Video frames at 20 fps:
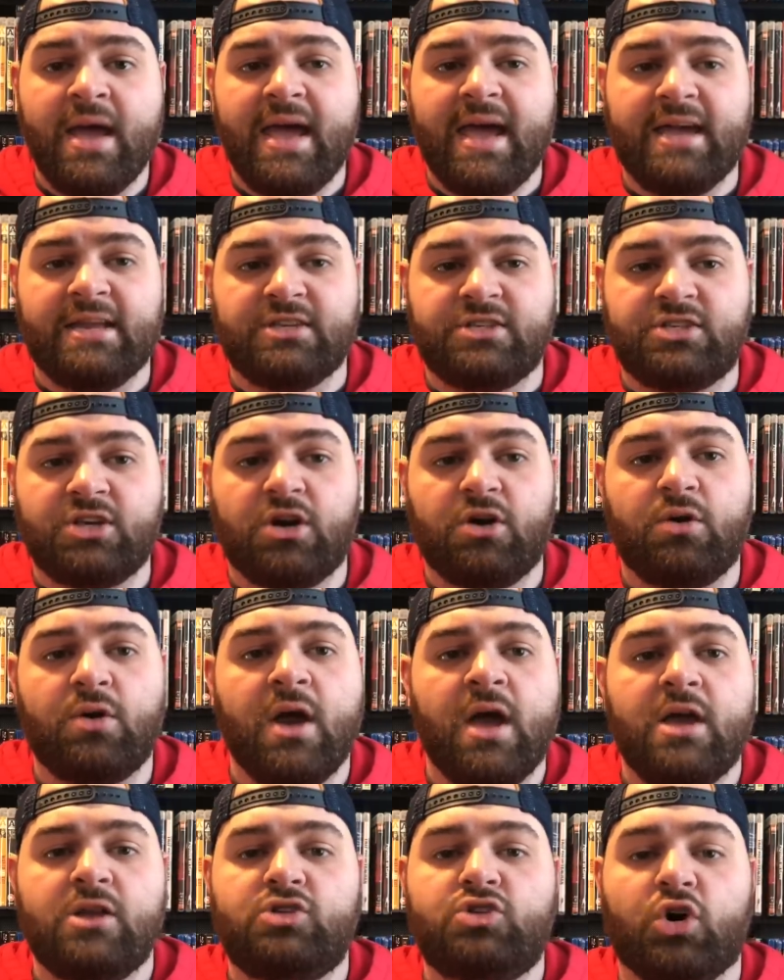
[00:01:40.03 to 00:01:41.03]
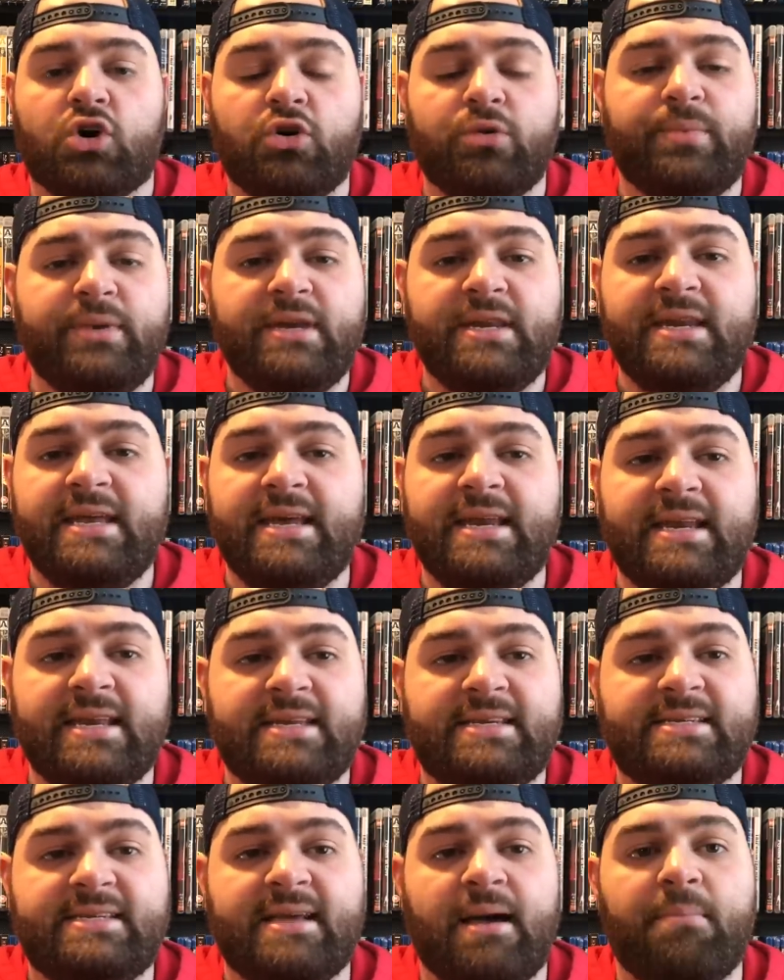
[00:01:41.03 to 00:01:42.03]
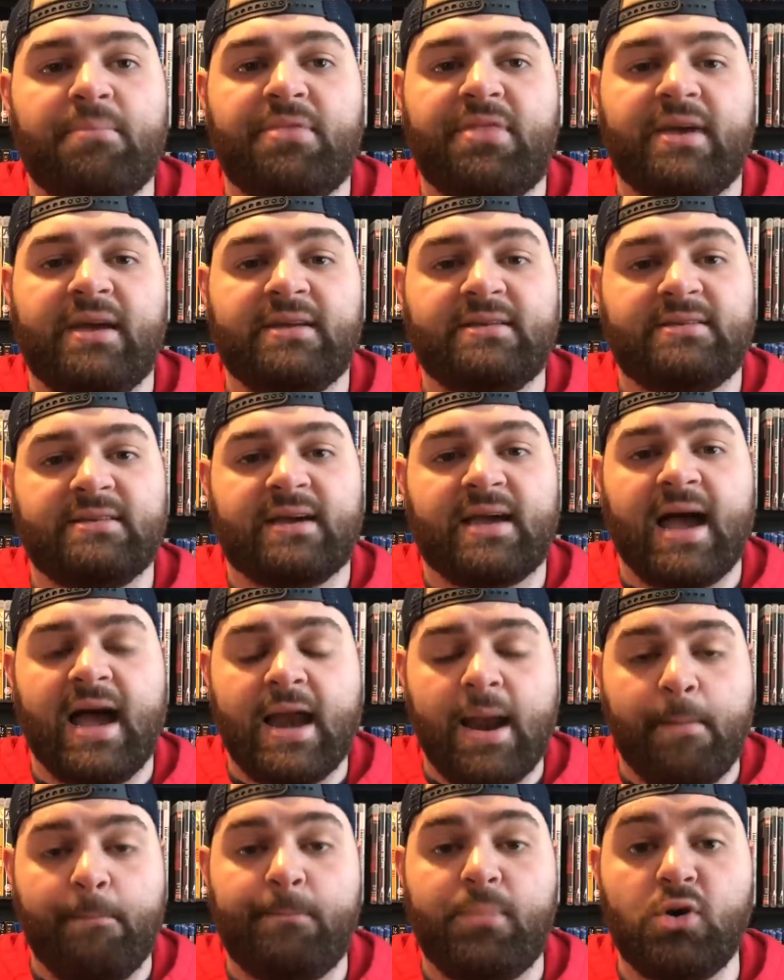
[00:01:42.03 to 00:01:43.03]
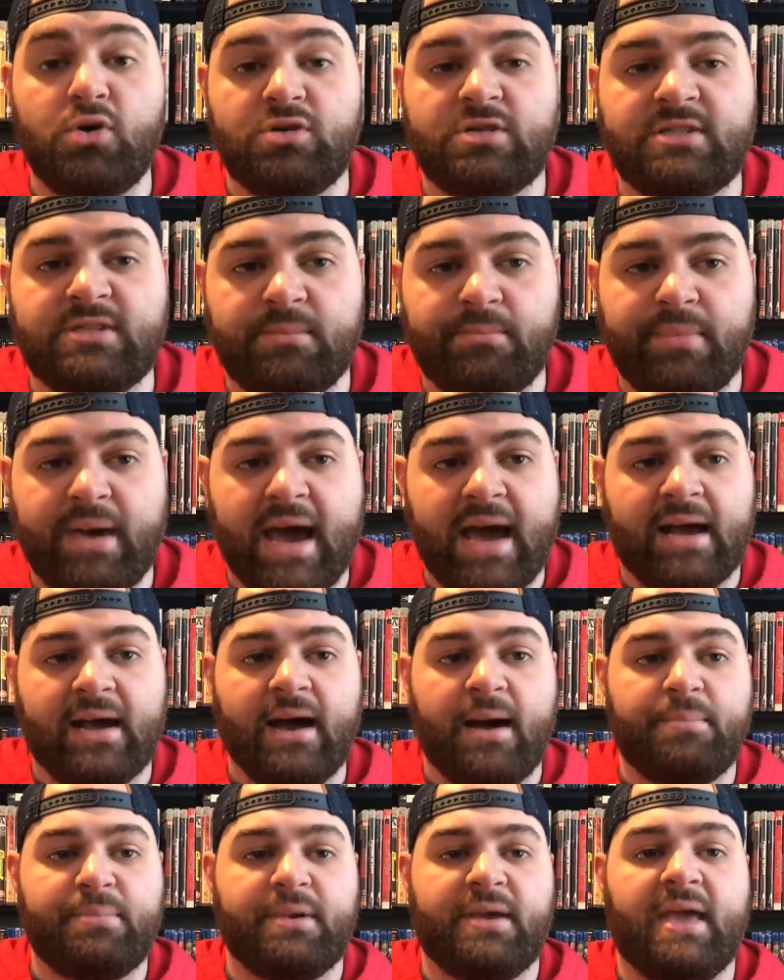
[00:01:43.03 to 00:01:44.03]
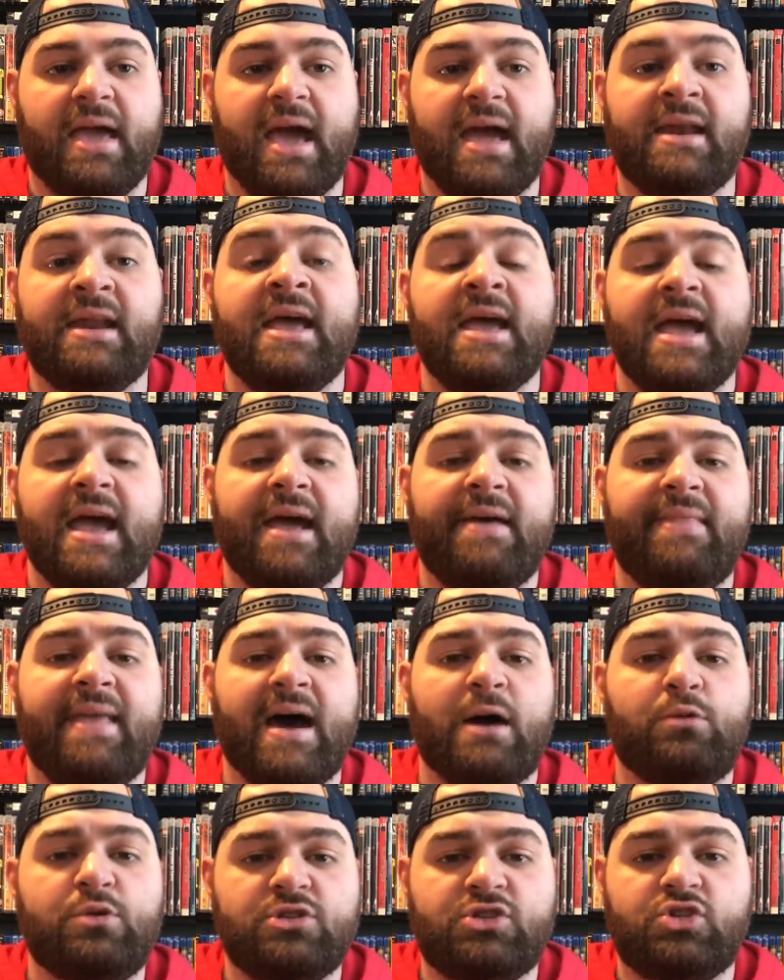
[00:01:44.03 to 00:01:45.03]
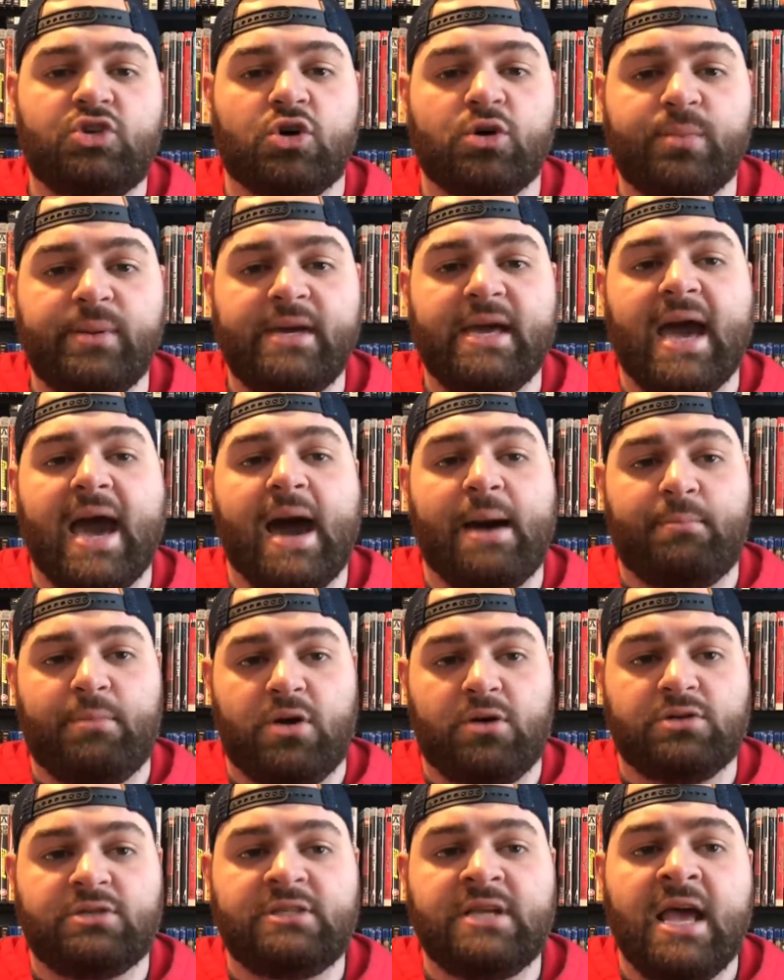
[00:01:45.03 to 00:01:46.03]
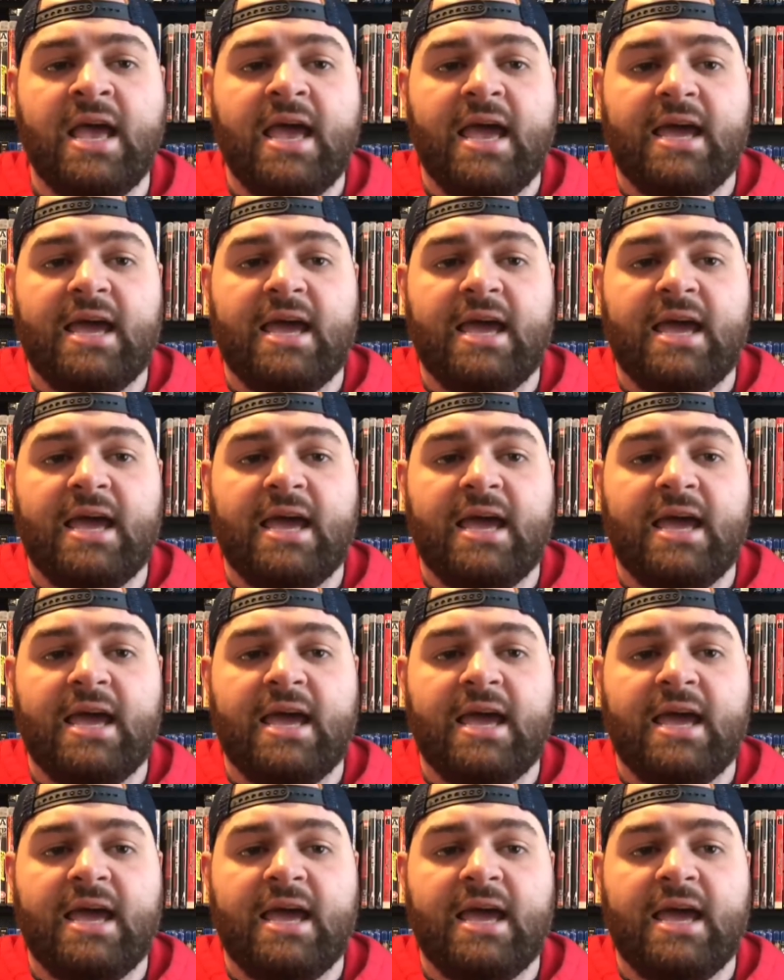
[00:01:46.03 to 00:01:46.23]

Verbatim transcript: And so Dolby needed something to kind of boost them back up again, and that was Dolby Atmos.